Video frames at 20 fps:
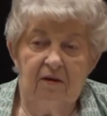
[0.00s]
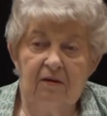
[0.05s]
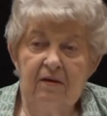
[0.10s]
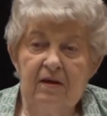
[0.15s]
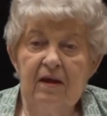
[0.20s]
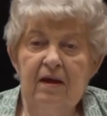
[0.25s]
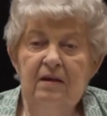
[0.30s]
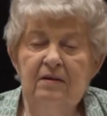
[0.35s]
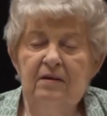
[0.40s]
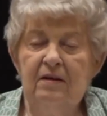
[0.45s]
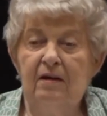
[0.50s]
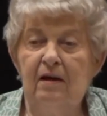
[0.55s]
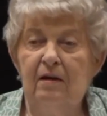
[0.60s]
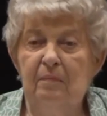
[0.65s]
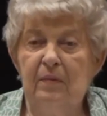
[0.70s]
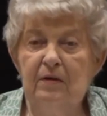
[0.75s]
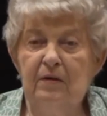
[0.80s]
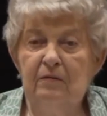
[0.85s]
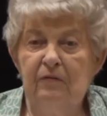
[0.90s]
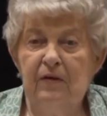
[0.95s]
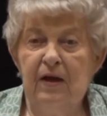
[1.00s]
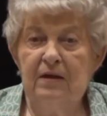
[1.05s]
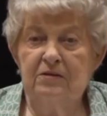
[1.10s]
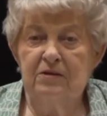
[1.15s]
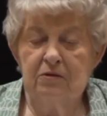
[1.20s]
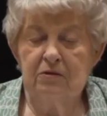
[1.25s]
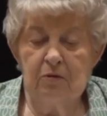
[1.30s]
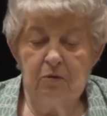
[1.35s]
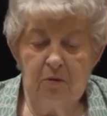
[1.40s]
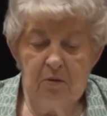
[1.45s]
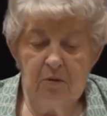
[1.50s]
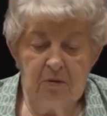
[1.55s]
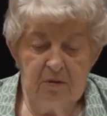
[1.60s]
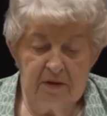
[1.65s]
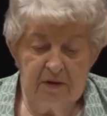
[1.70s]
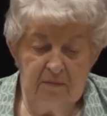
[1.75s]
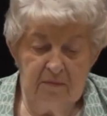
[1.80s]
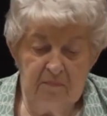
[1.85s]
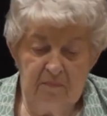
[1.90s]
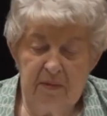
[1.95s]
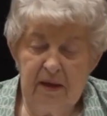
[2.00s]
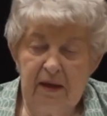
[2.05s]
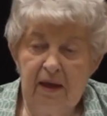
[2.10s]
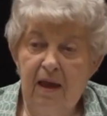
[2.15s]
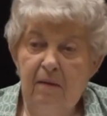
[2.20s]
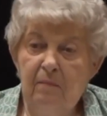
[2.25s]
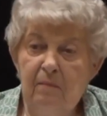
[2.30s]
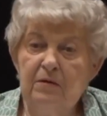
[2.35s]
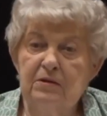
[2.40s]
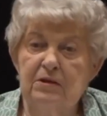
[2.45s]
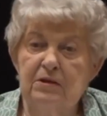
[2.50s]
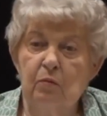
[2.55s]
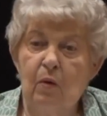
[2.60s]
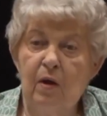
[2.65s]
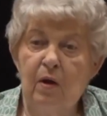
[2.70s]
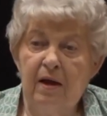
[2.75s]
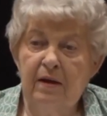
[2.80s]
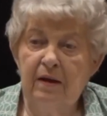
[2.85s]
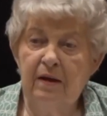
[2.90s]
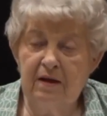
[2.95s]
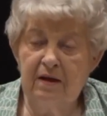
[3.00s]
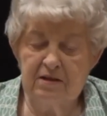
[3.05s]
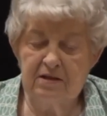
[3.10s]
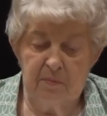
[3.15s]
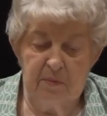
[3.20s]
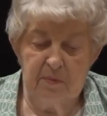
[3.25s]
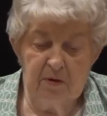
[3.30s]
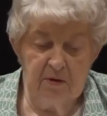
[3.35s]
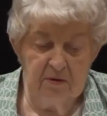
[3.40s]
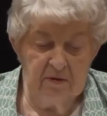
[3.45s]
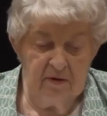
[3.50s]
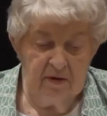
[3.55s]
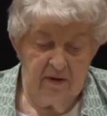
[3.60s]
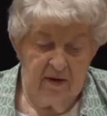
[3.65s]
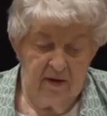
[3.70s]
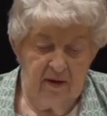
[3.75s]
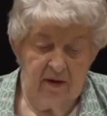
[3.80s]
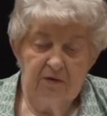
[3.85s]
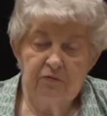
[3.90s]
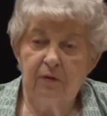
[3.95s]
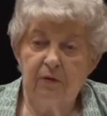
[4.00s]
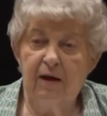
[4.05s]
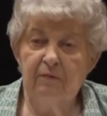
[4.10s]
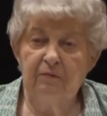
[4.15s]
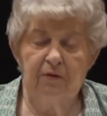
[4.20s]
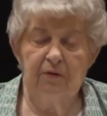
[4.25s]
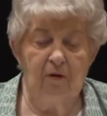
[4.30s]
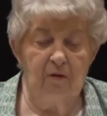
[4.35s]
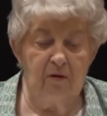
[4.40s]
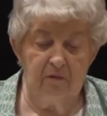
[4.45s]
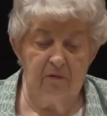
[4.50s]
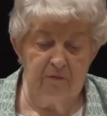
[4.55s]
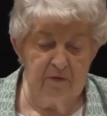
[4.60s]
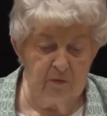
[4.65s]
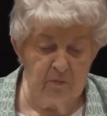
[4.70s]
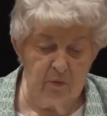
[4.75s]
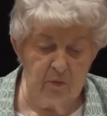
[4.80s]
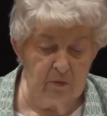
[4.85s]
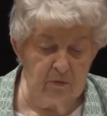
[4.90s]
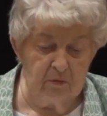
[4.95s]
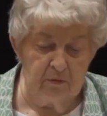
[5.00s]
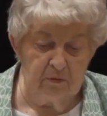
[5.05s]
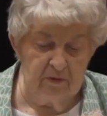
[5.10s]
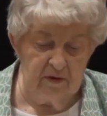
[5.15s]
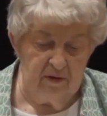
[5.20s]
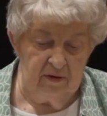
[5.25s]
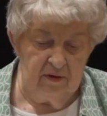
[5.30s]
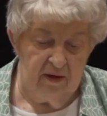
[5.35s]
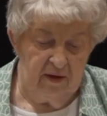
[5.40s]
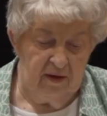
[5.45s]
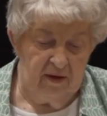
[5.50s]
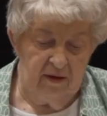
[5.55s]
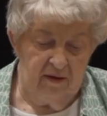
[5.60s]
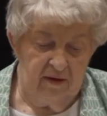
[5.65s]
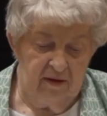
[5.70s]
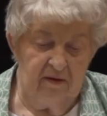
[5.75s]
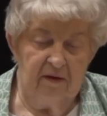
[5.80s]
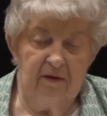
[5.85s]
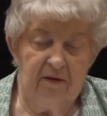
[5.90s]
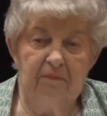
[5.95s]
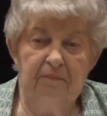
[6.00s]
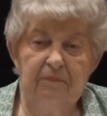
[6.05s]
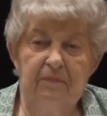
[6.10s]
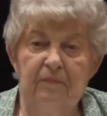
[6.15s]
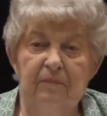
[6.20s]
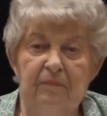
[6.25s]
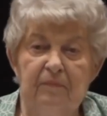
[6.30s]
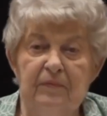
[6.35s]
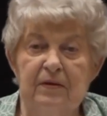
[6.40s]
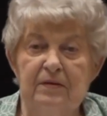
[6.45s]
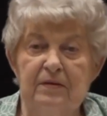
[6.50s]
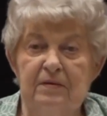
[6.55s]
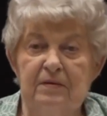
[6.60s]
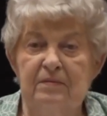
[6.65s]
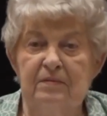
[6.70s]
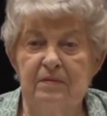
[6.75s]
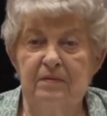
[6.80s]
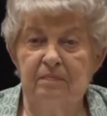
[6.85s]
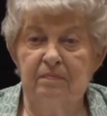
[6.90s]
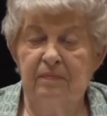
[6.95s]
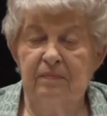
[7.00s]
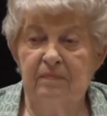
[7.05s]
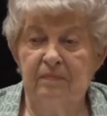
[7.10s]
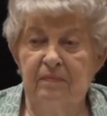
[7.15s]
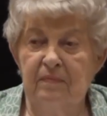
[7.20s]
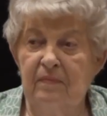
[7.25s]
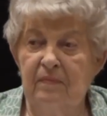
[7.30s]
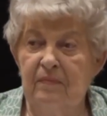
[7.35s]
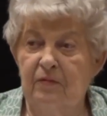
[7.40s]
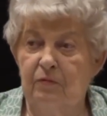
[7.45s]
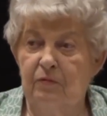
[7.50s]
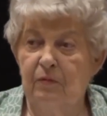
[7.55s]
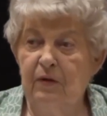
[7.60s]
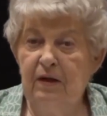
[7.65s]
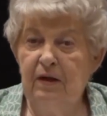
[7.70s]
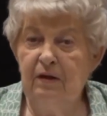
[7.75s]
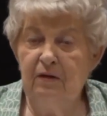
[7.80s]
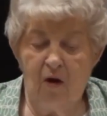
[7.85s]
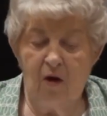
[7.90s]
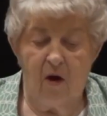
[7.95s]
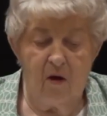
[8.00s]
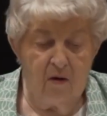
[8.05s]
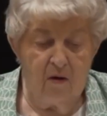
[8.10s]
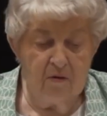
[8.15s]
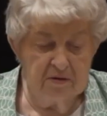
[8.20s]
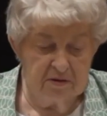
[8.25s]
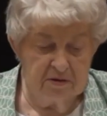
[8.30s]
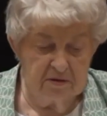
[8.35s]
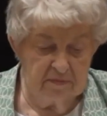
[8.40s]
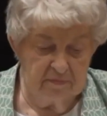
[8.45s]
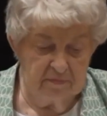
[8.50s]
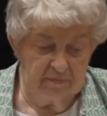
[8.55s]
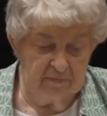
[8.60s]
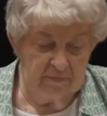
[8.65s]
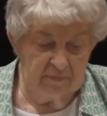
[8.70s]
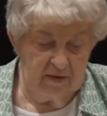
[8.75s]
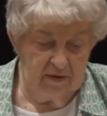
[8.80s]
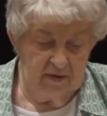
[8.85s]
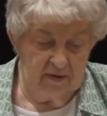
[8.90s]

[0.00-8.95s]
Doug ended up in vet school and became a swine expert, traveled all over the world uh, treating dogs.